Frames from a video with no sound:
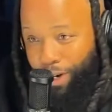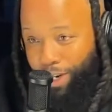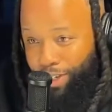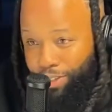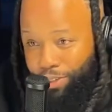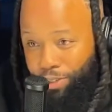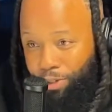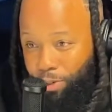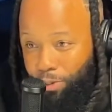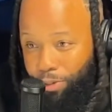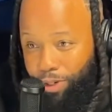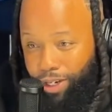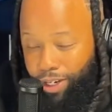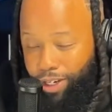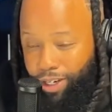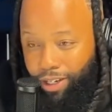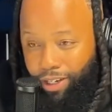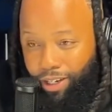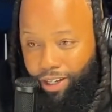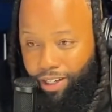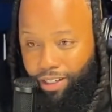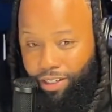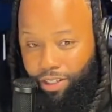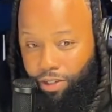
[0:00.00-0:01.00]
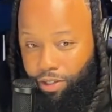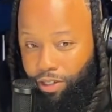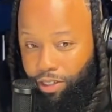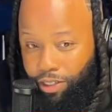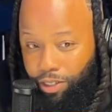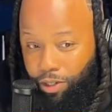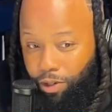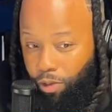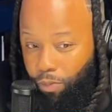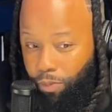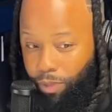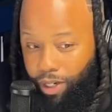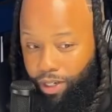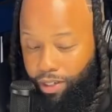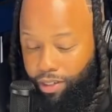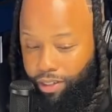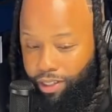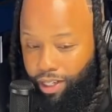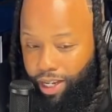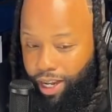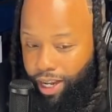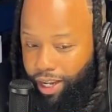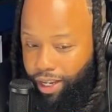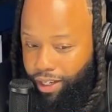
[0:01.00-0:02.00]
show up with that inlet jersey on, man, it's
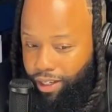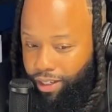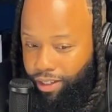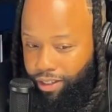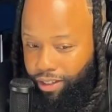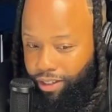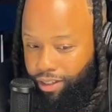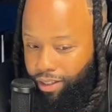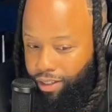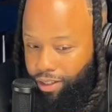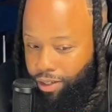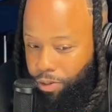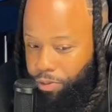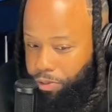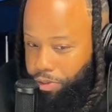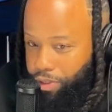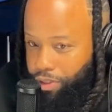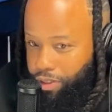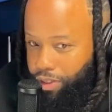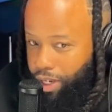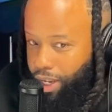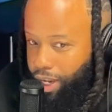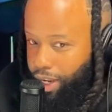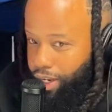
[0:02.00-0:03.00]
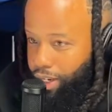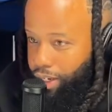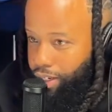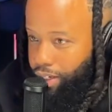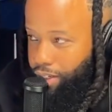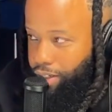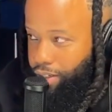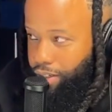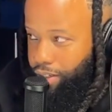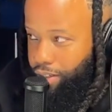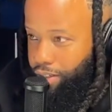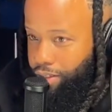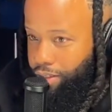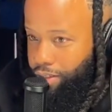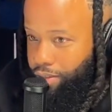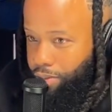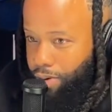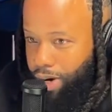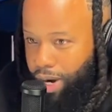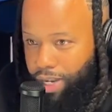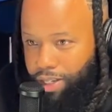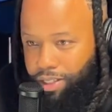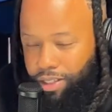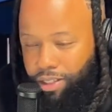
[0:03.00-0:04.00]
like coaches like,
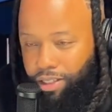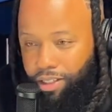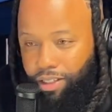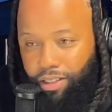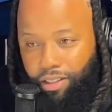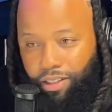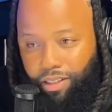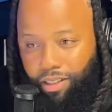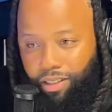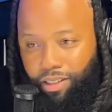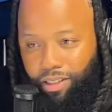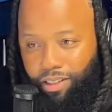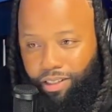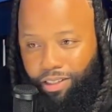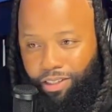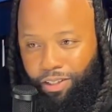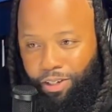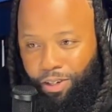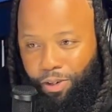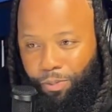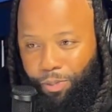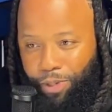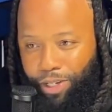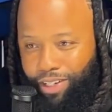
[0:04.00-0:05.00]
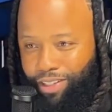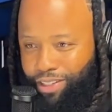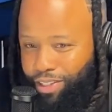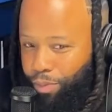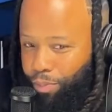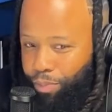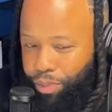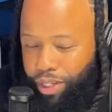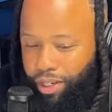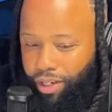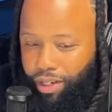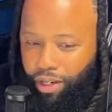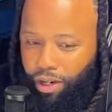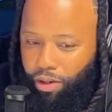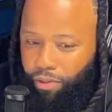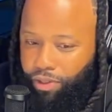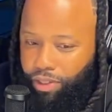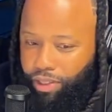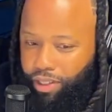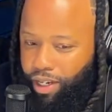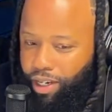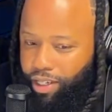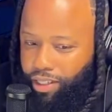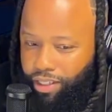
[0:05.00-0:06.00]
why is he here? You know what I mean? It's a big
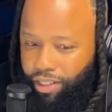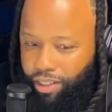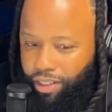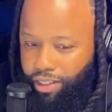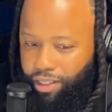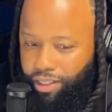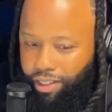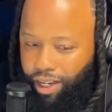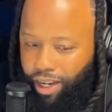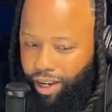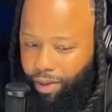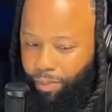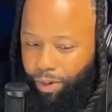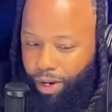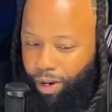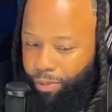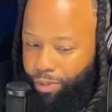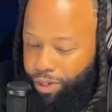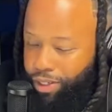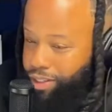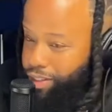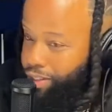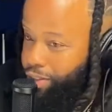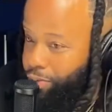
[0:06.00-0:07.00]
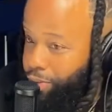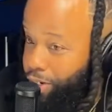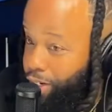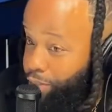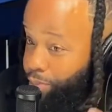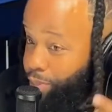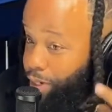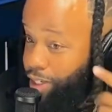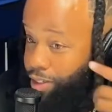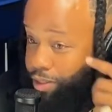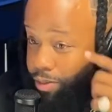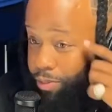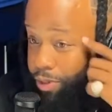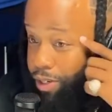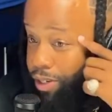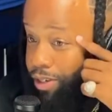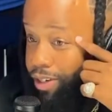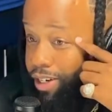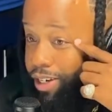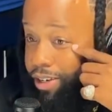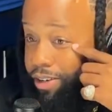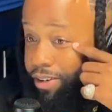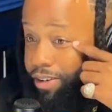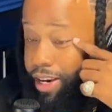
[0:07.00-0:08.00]
conversation. And it's like, man, I'm here just to watch basketball,
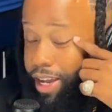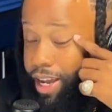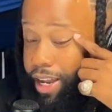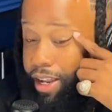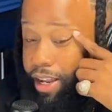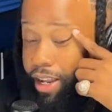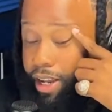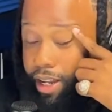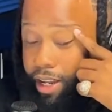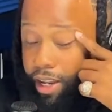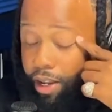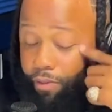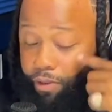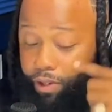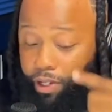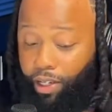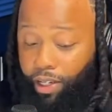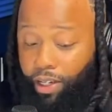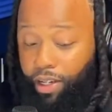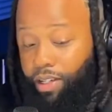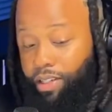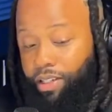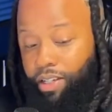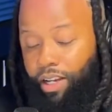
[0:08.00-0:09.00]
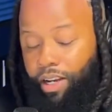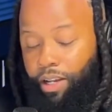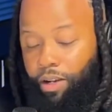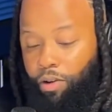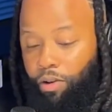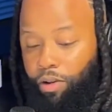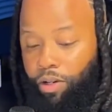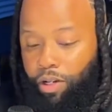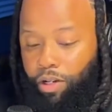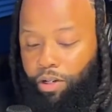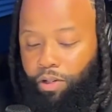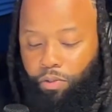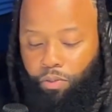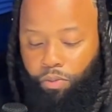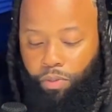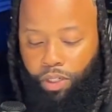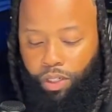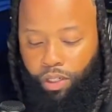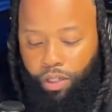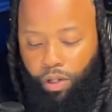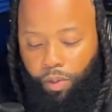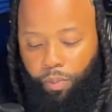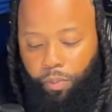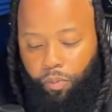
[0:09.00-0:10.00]
dog. Like, if a kid say they're going to come to
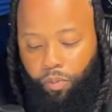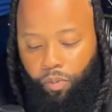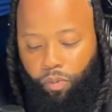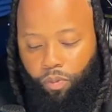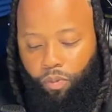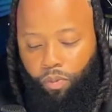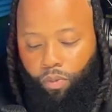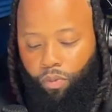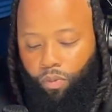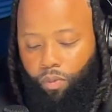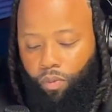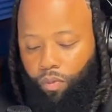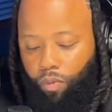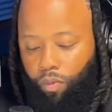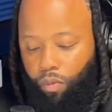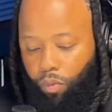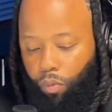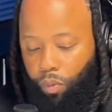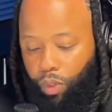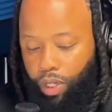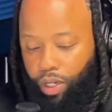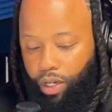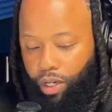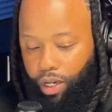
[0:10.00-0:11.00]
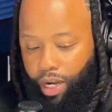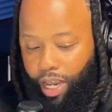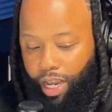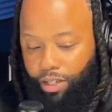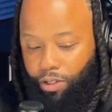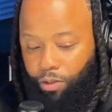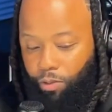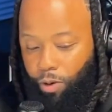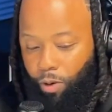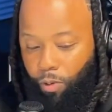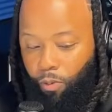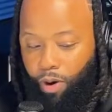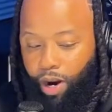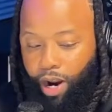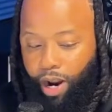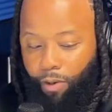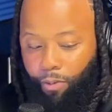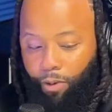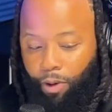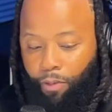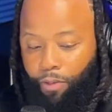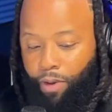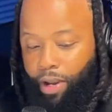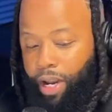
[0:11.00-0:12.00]
me, then that's what I'm
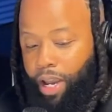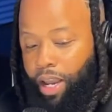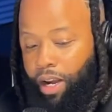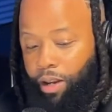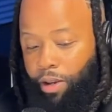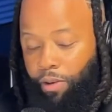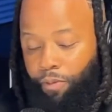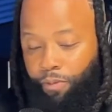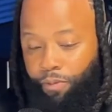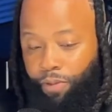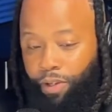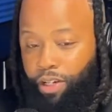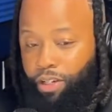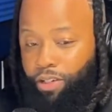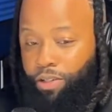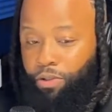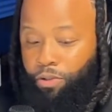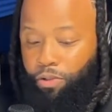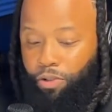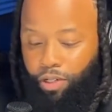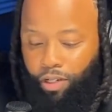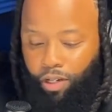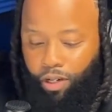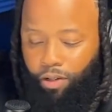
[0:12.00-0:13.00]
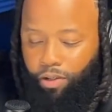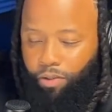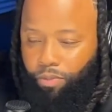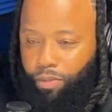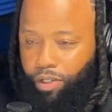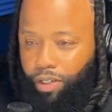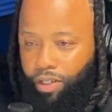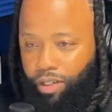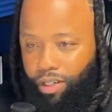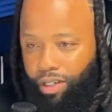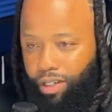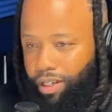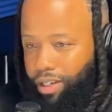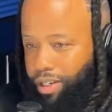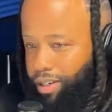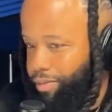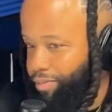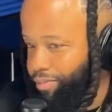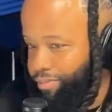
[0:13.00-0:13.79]
riding with. If I got to convince you to come to me, then